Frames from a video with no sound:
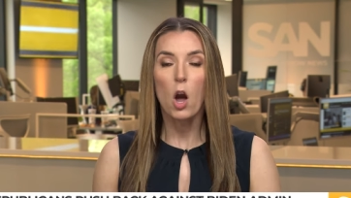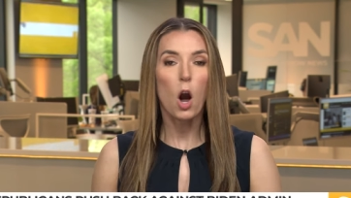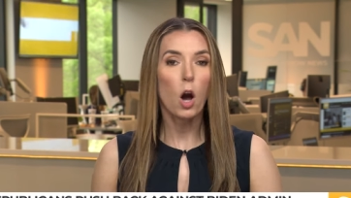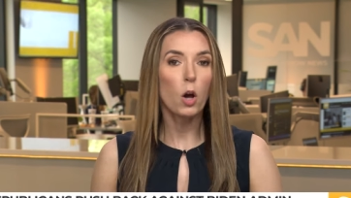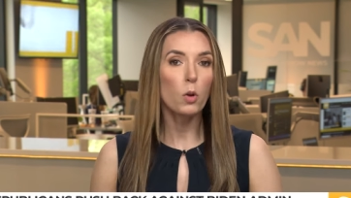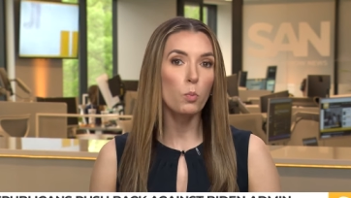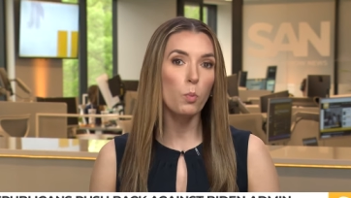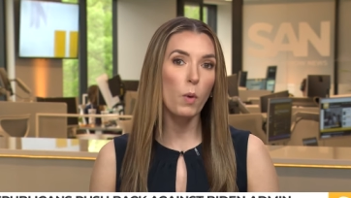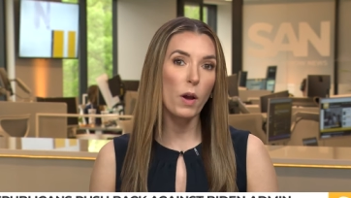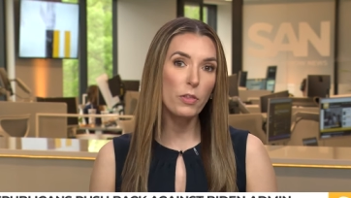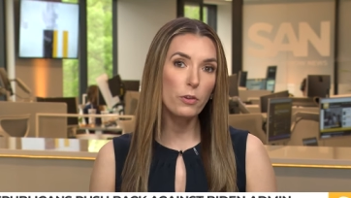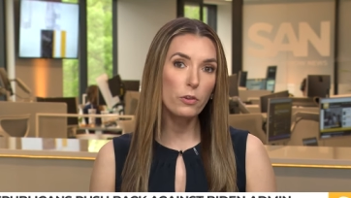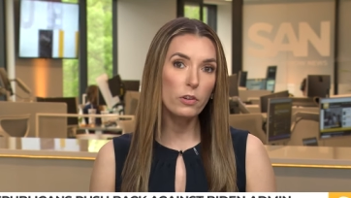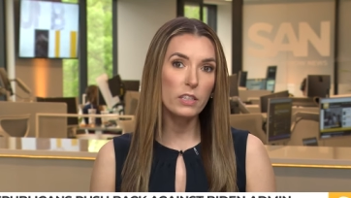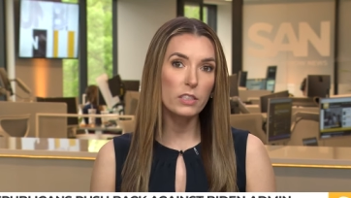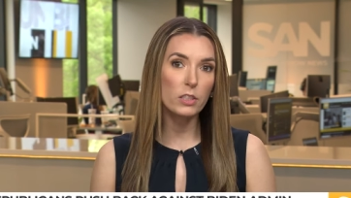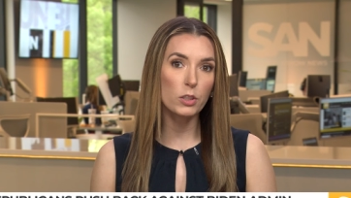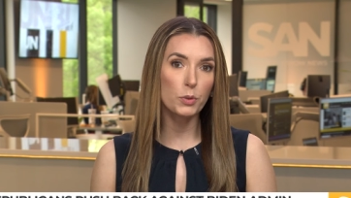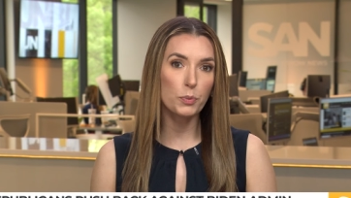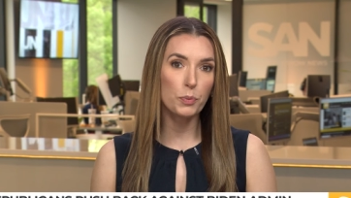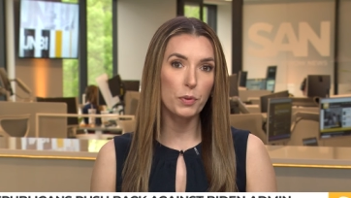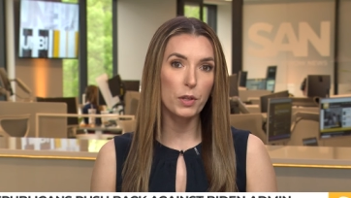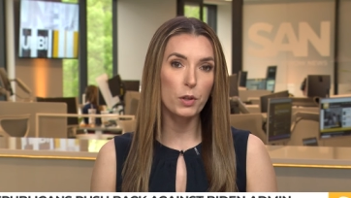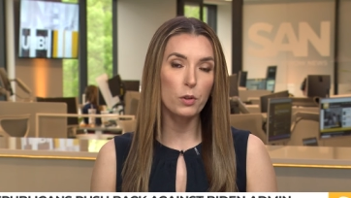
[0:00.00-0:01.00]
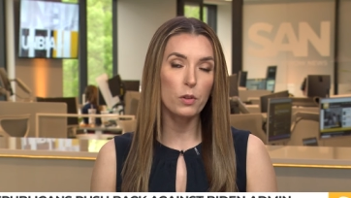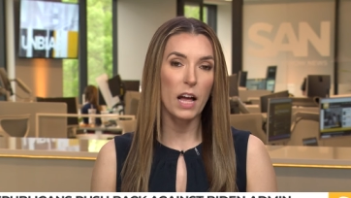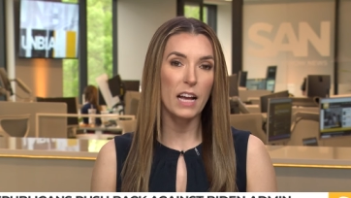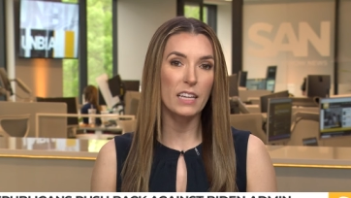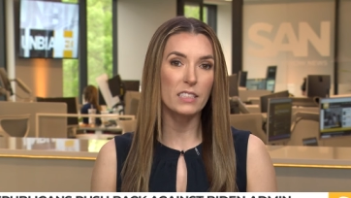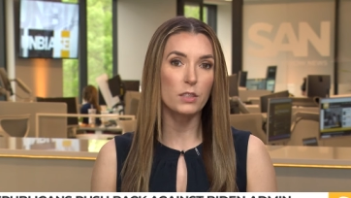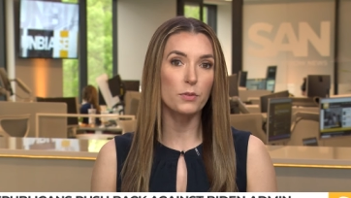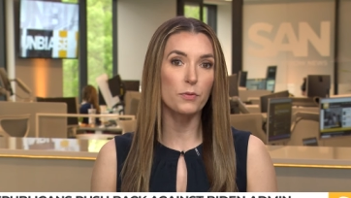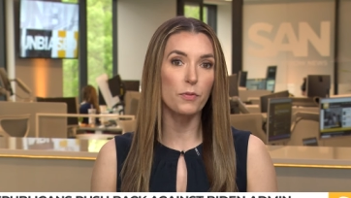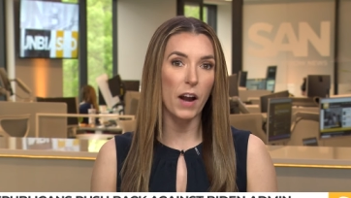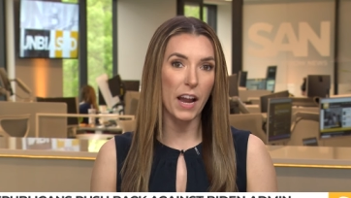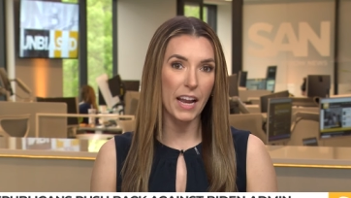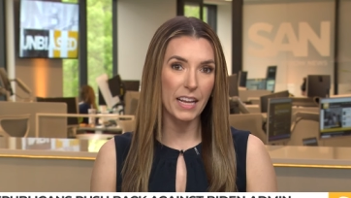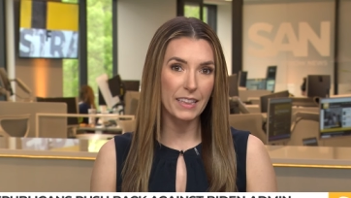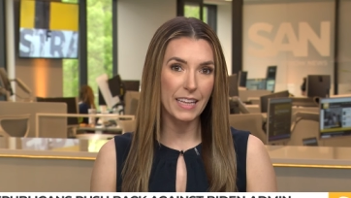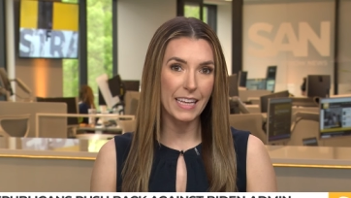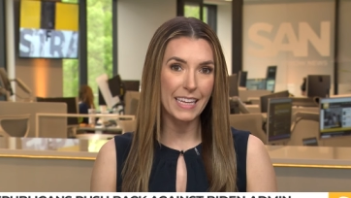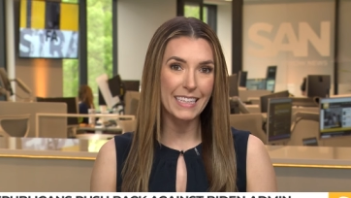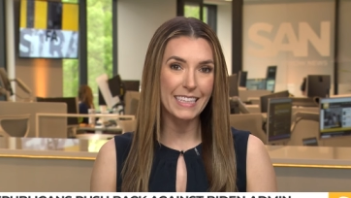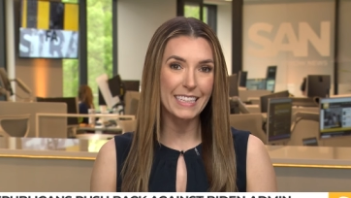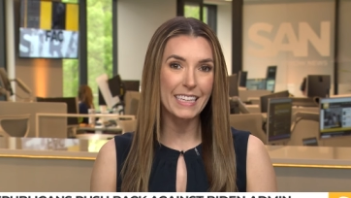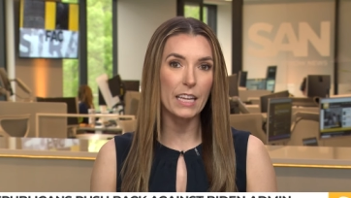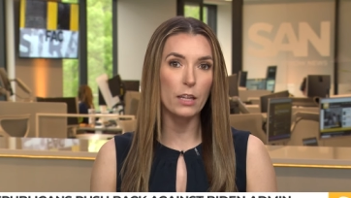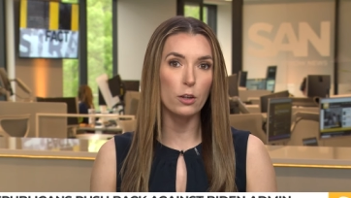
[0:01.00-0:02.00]
on whether Israel has
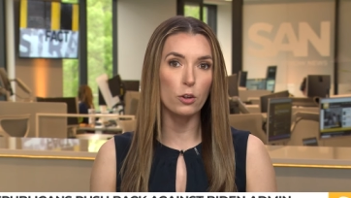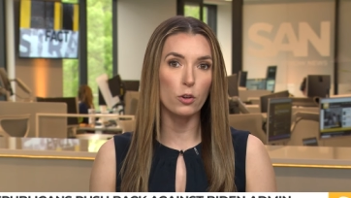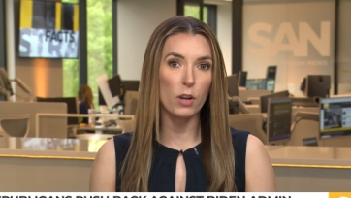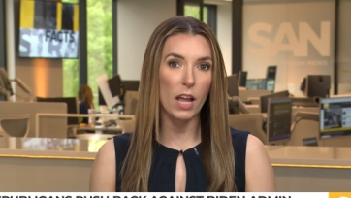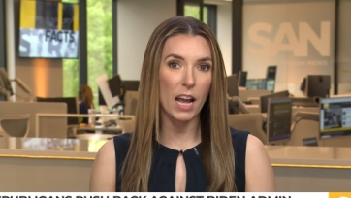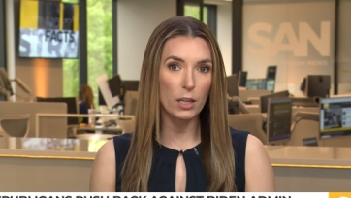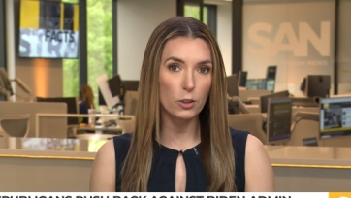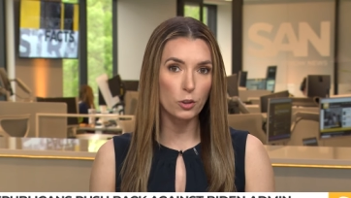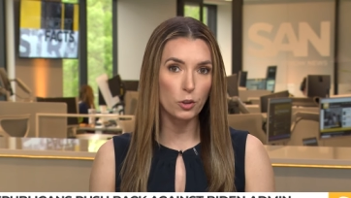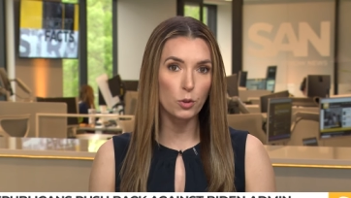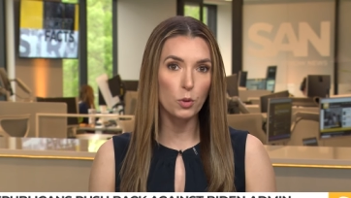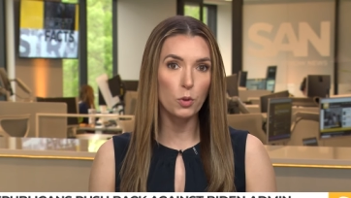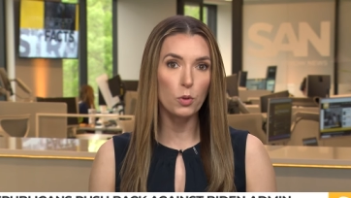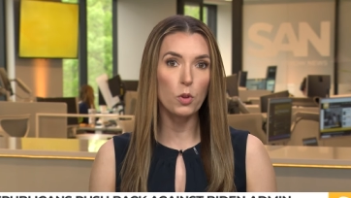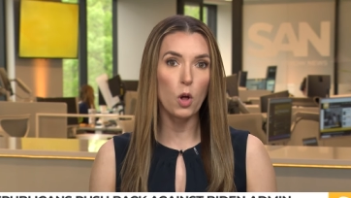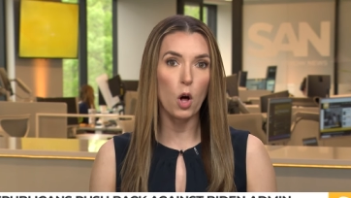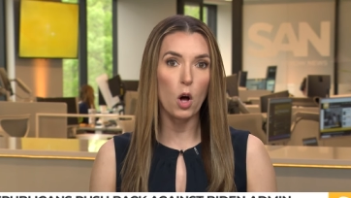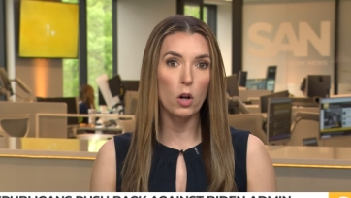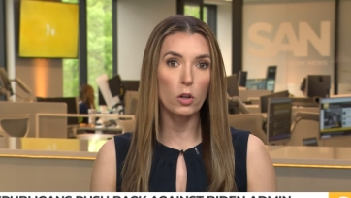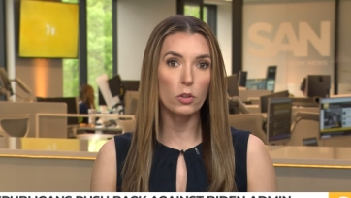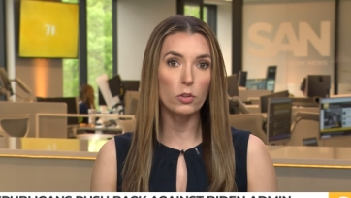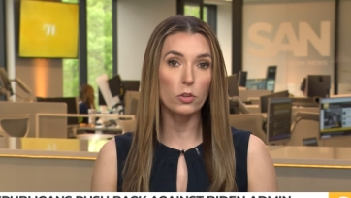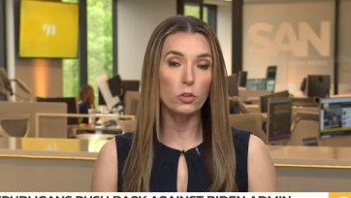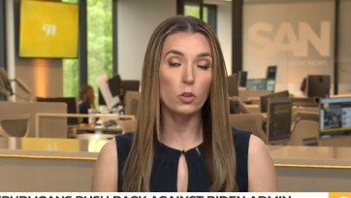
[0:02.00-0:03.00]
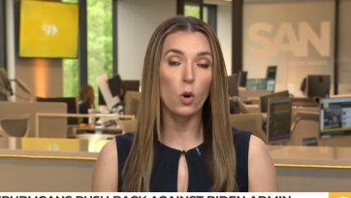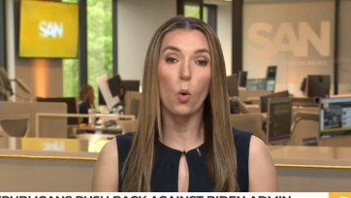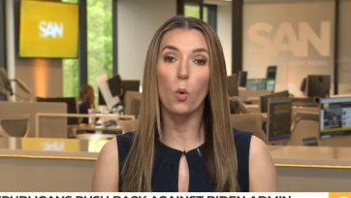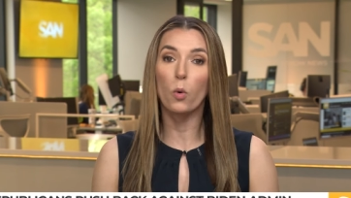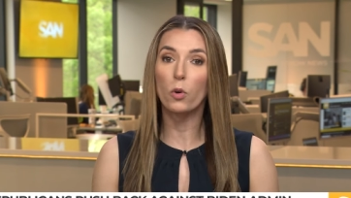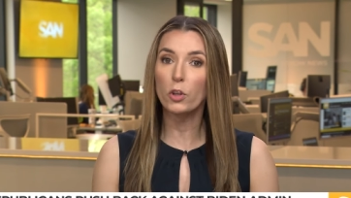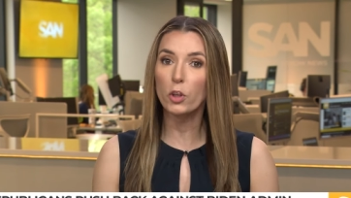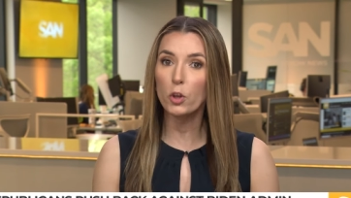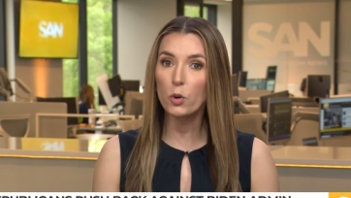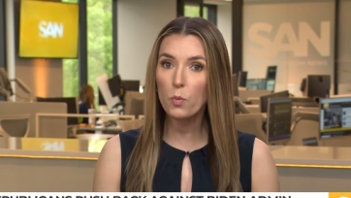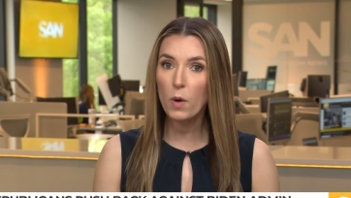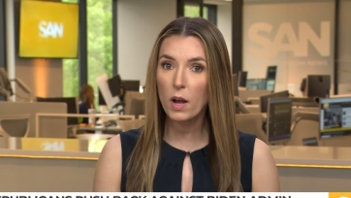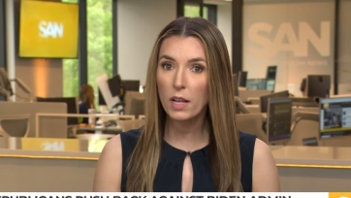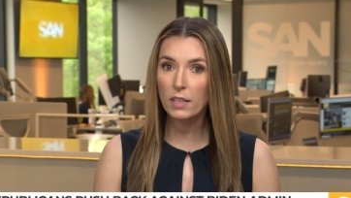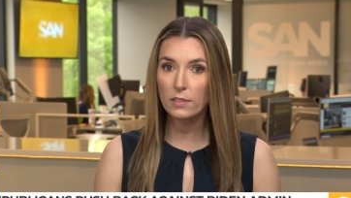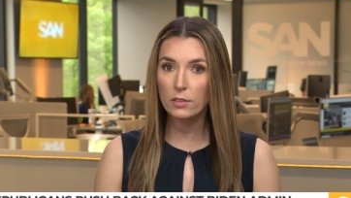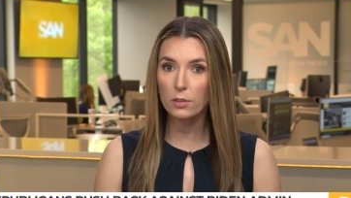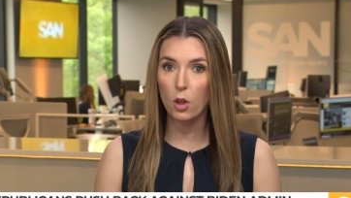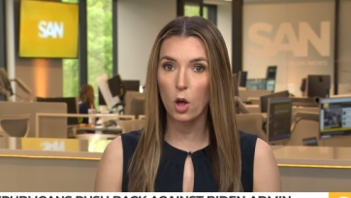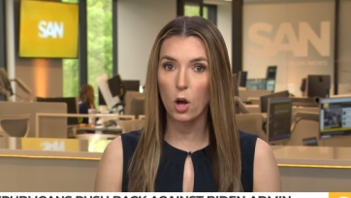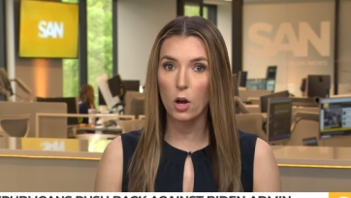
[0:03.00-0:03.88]
violated international laws or U.S.